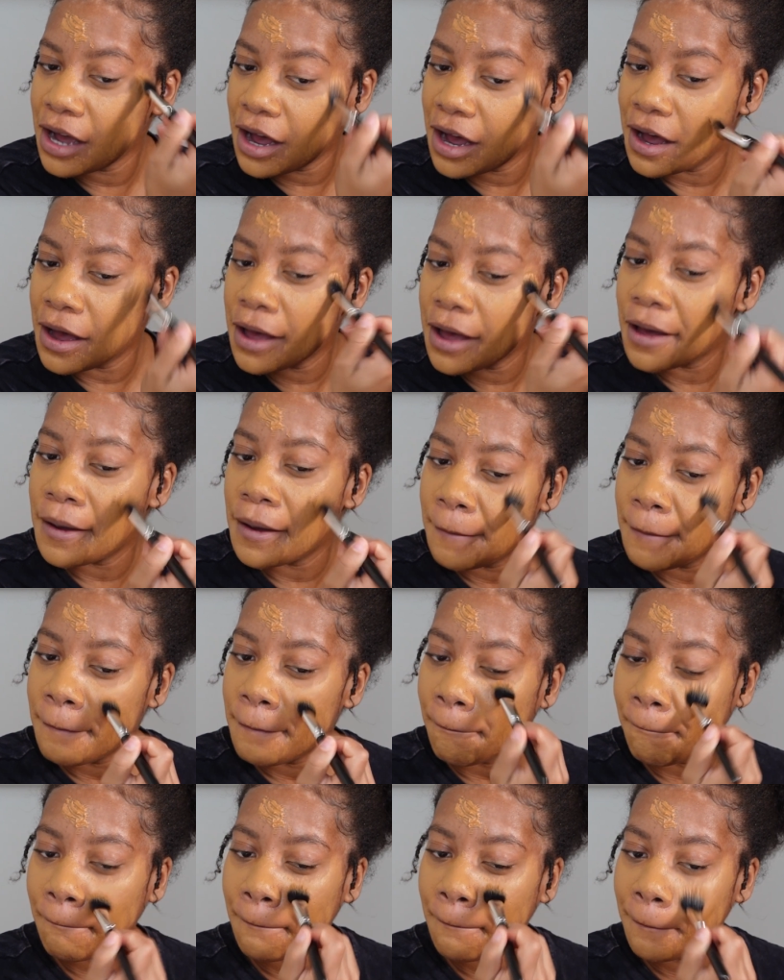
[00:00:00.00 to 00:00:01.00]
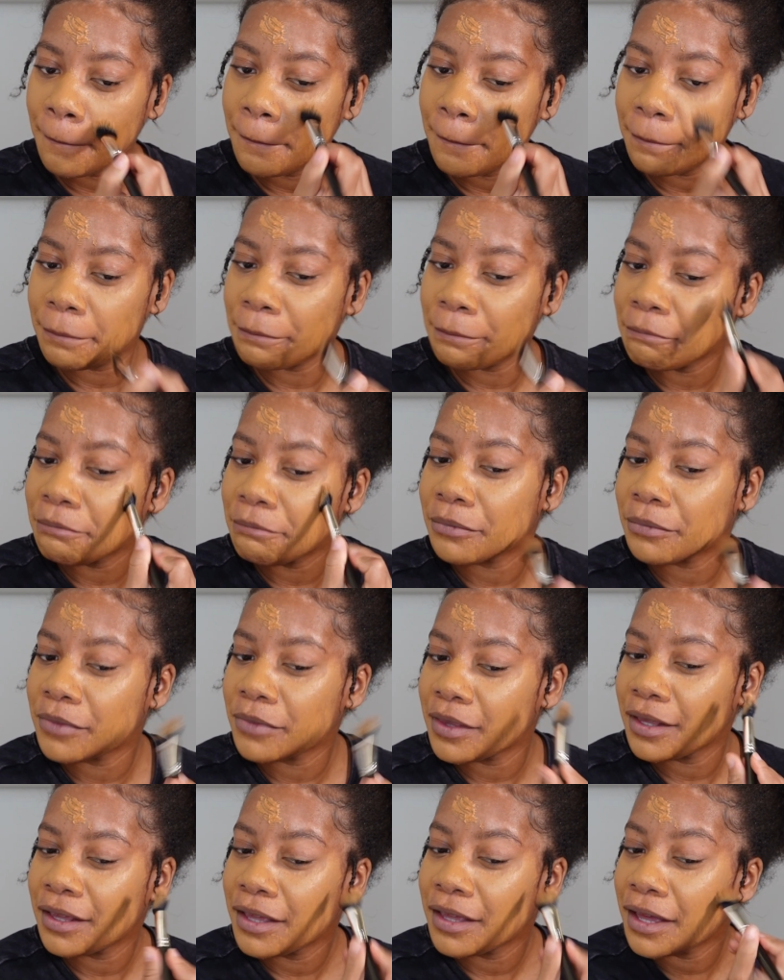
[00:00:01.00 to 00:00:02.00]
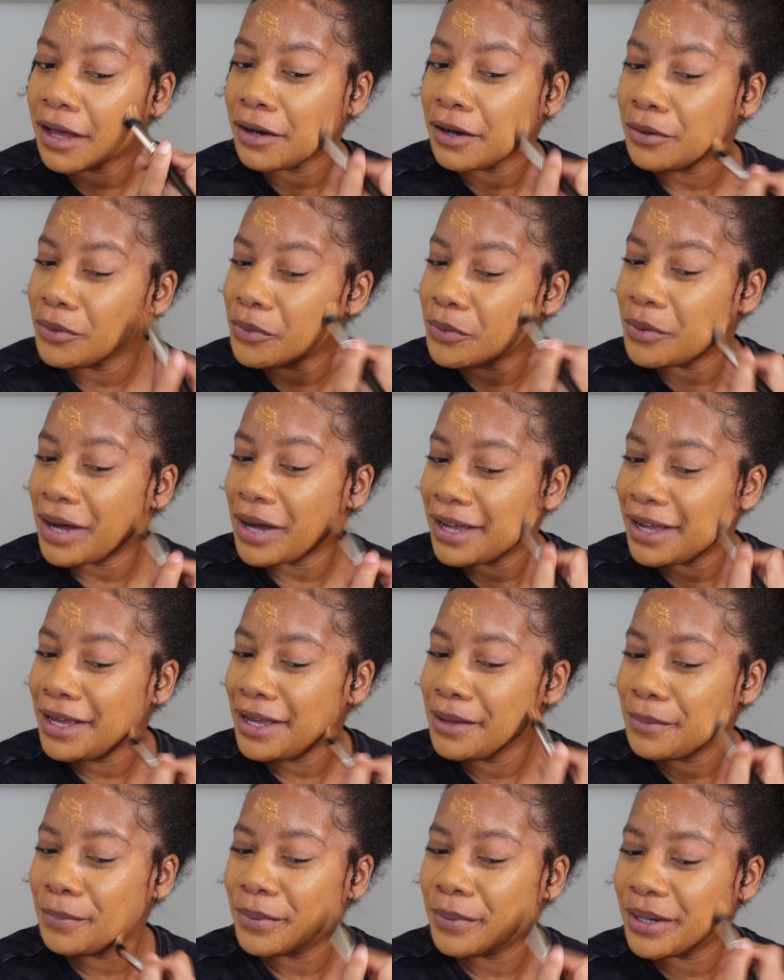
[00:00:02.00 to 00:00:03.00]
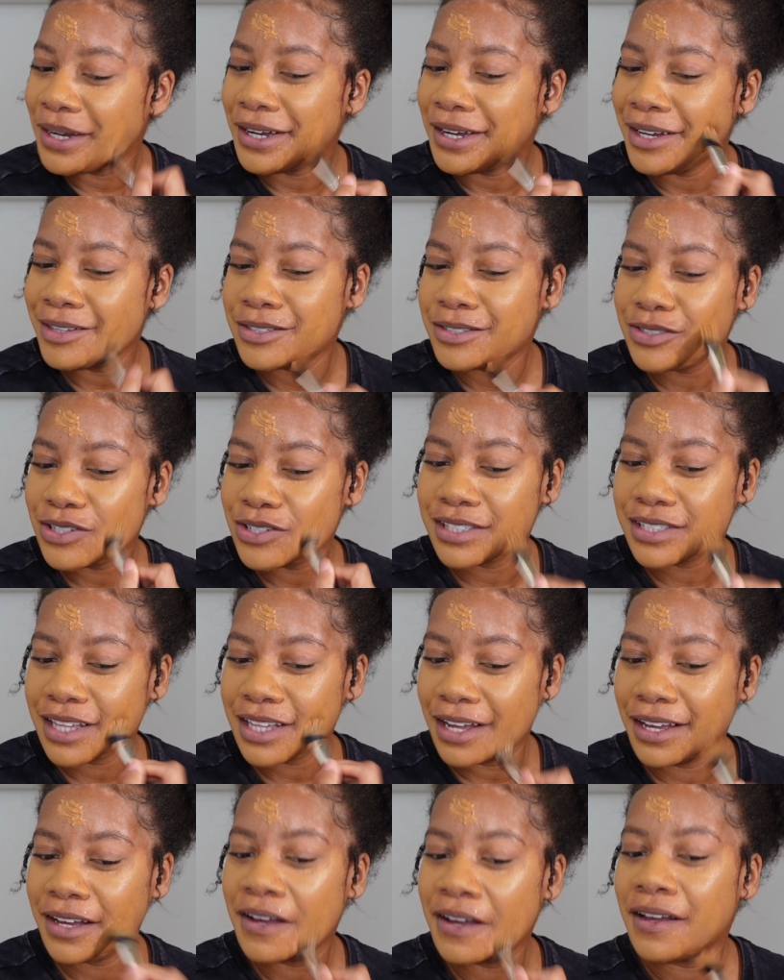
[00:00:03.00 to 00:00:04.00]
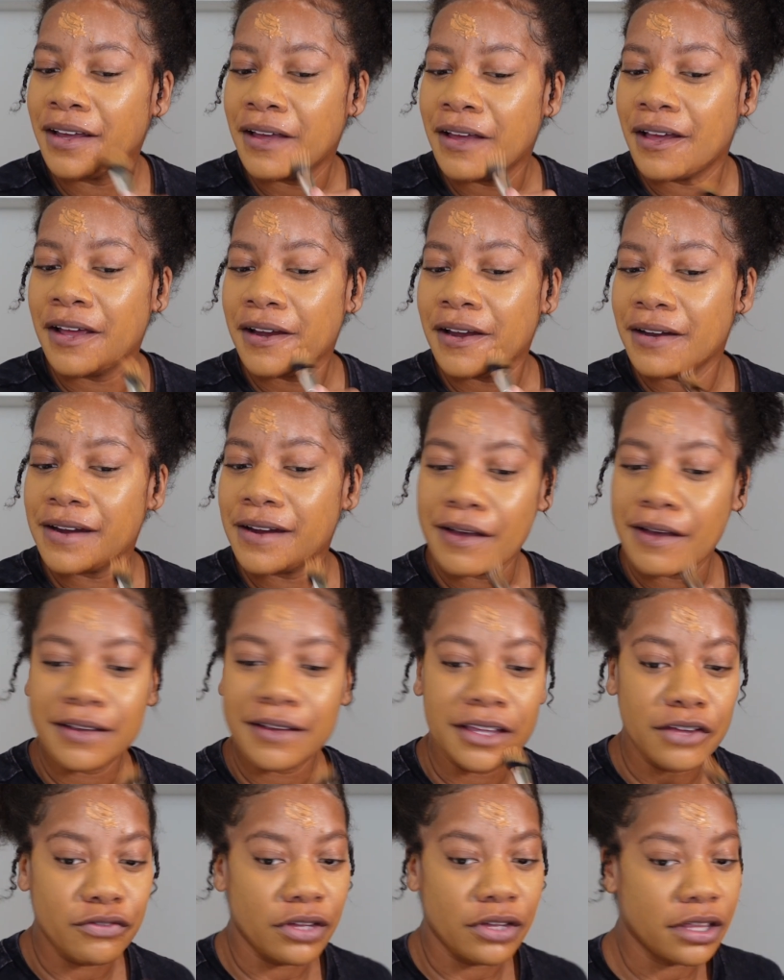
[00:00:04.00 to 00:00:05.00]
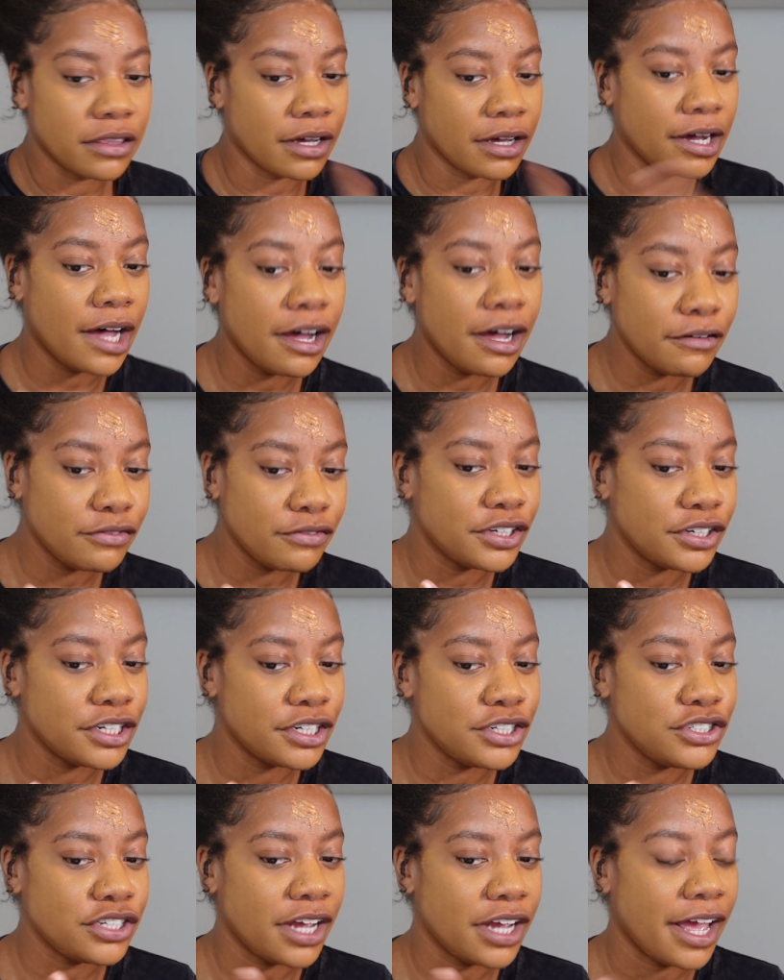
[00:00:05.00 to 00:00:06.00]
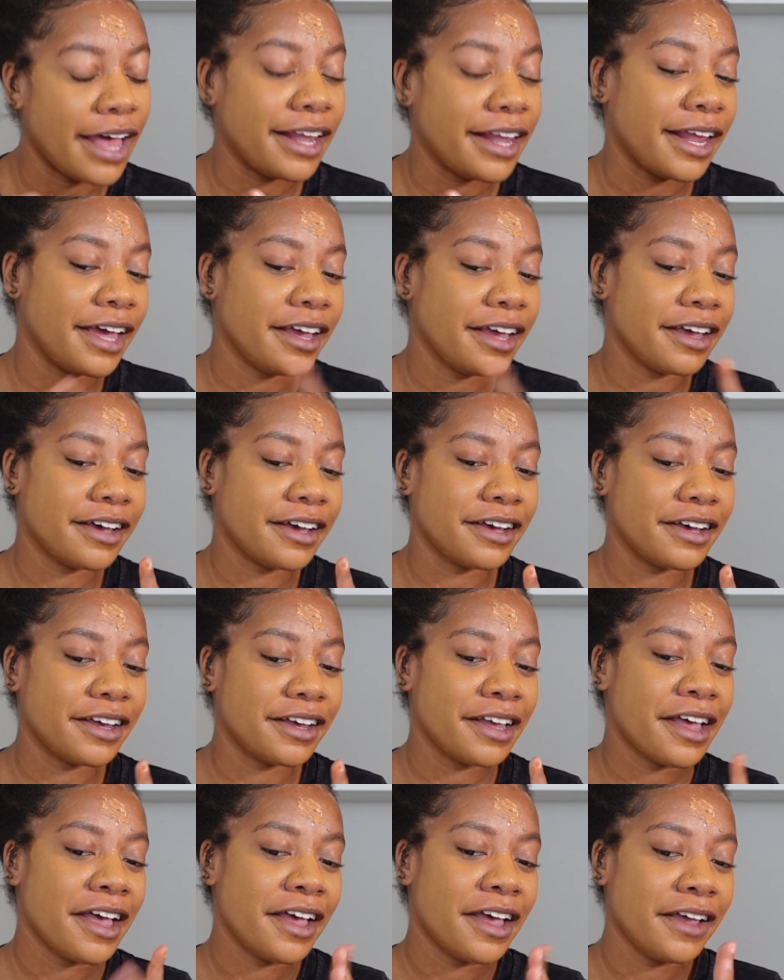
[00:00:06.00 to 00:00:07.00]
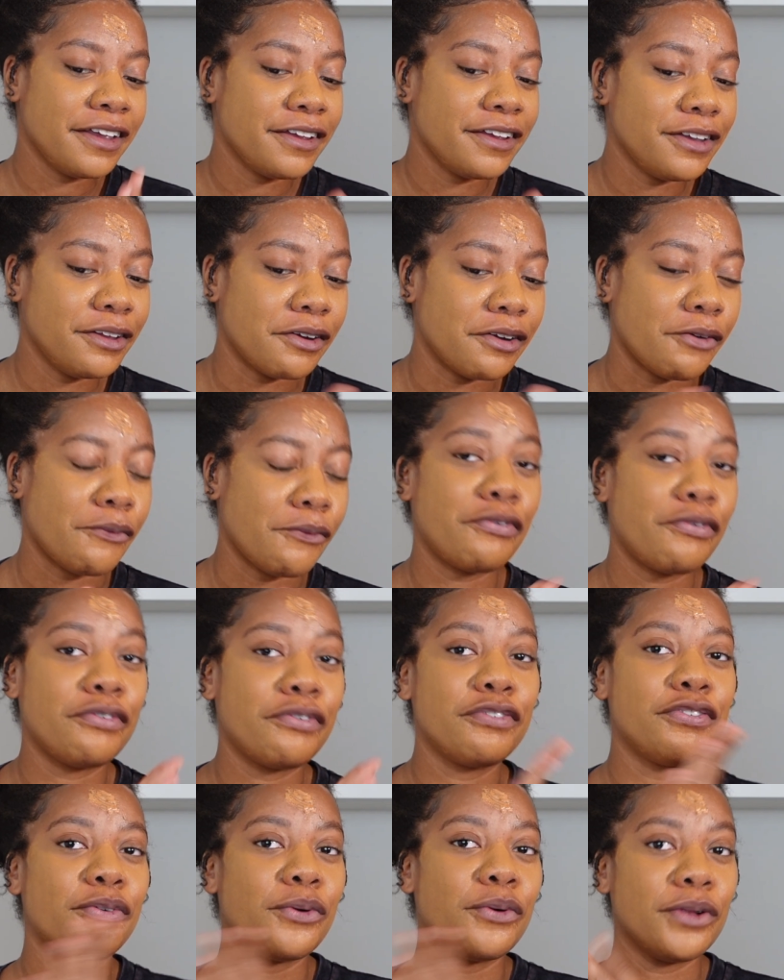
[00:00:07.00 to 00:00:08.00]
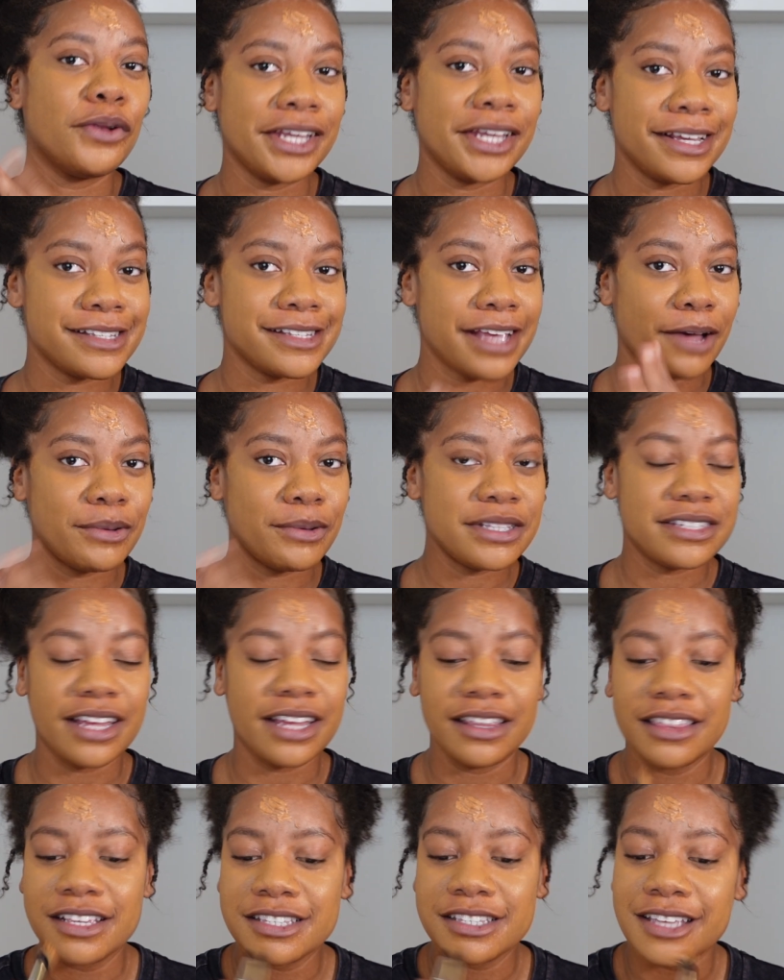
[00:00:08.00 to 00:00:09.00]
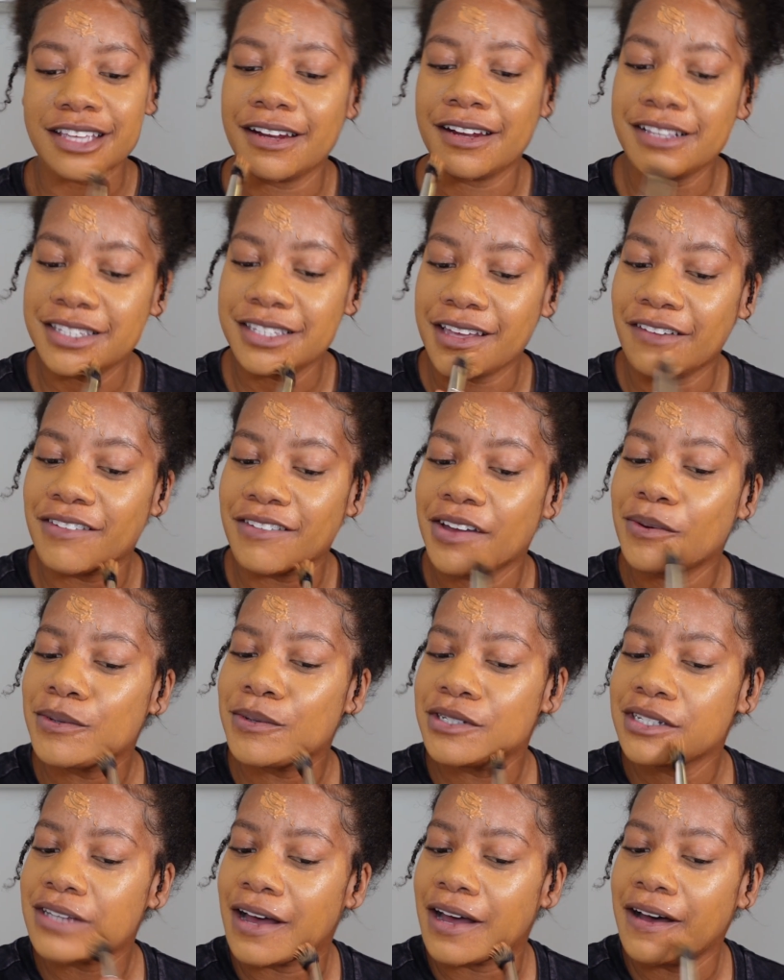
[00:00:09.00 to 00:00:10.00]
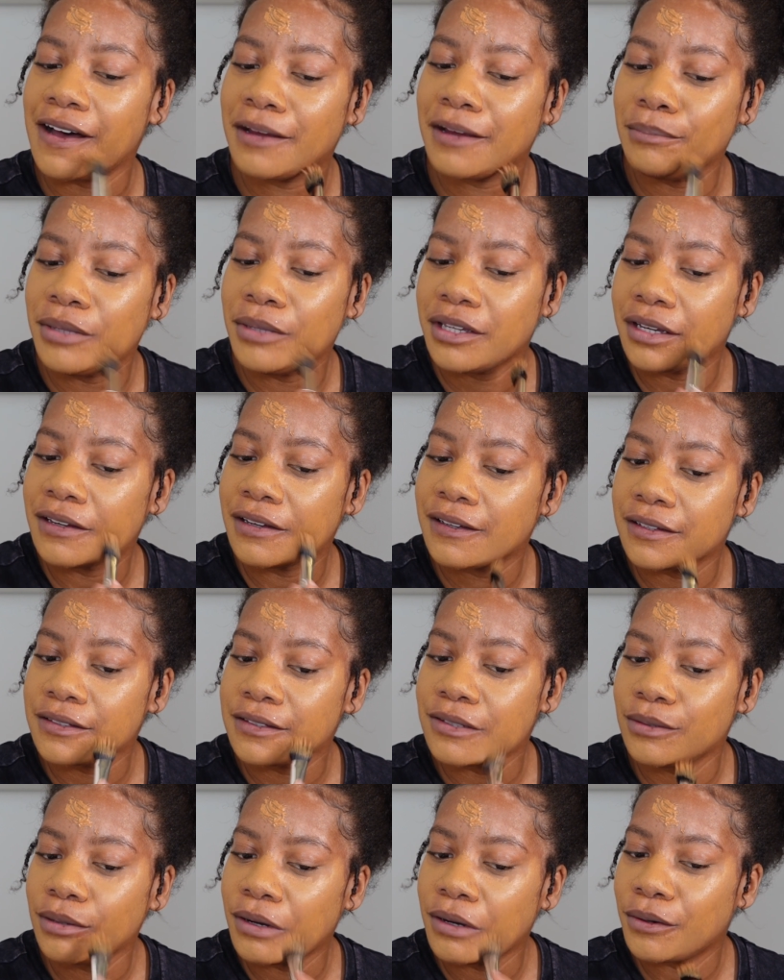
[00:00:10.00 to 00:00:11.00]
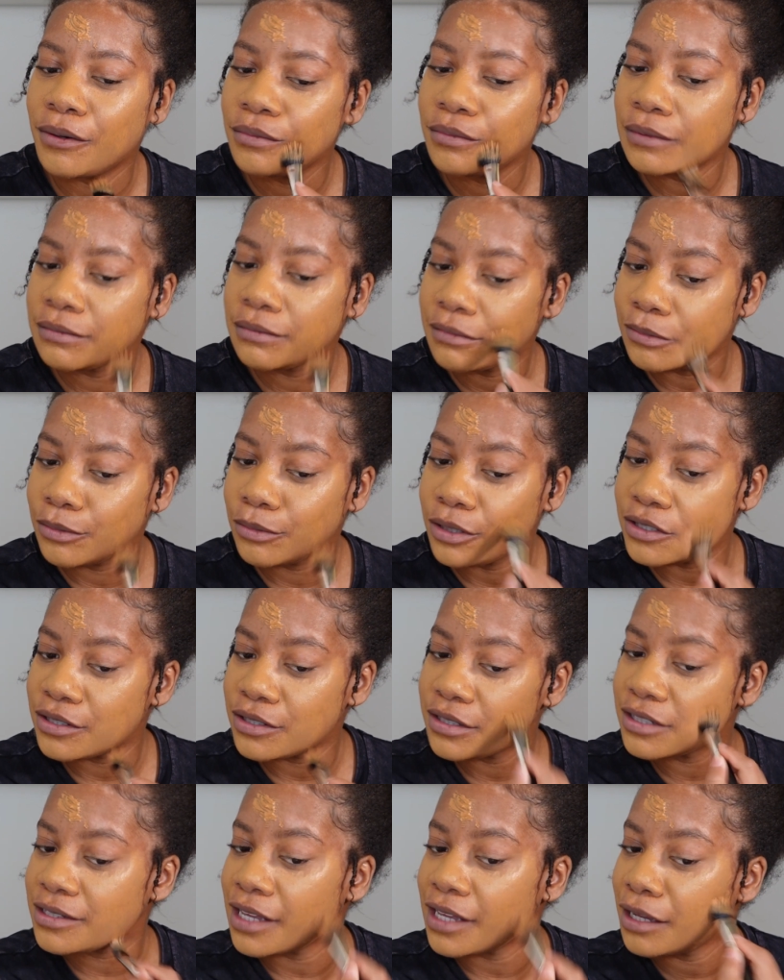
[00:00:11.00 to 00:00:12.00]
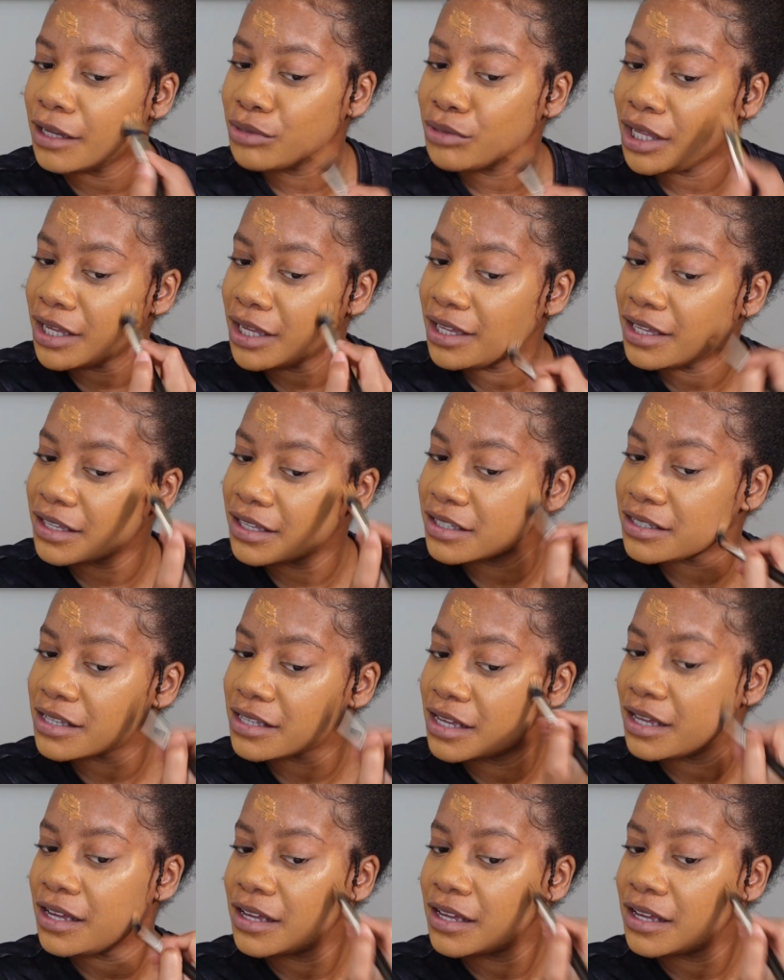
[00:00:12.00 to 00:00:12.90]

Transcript: I don't know why, but it's just like not giving the coverage and like, you know, fullness I would say this side is giving, which is odd because, you know, these are the same things.